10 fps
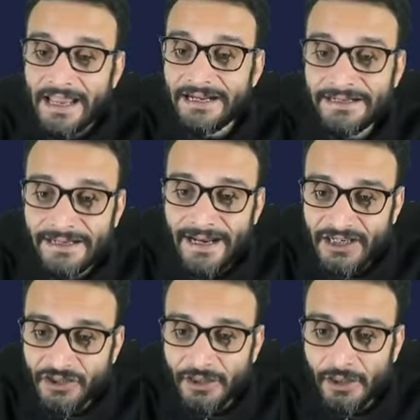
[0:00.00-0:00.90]

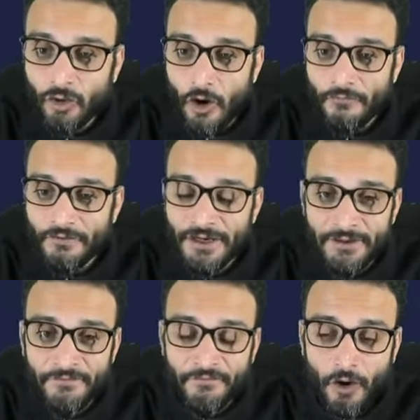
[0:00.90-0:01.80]
International
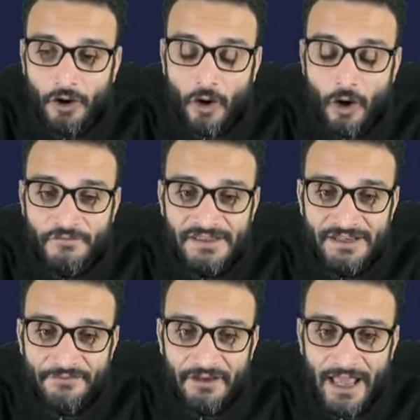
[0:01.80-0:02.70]
Covenant for of
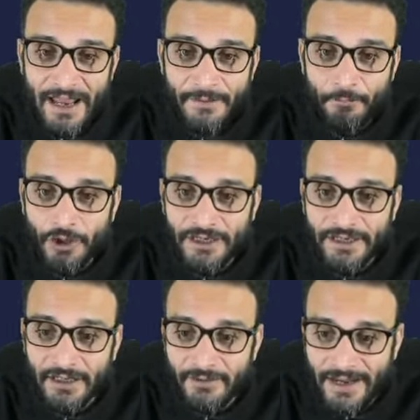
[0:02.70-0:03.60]
Civil and
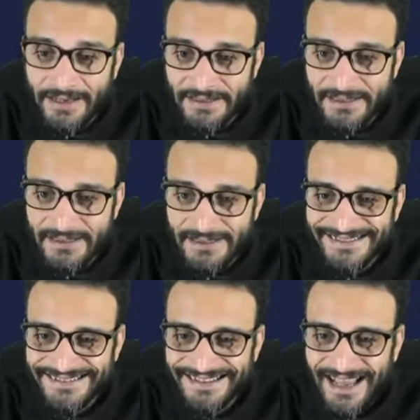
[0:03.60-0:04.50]
Political
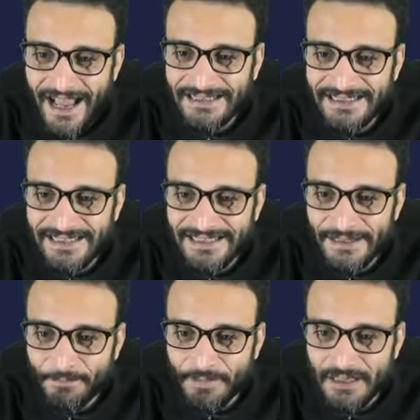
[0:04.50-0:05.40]
Rights,
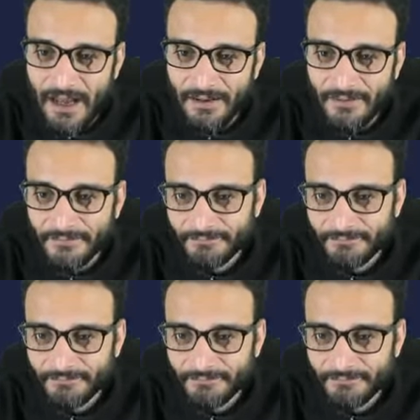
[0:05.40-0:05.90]
ICCPR.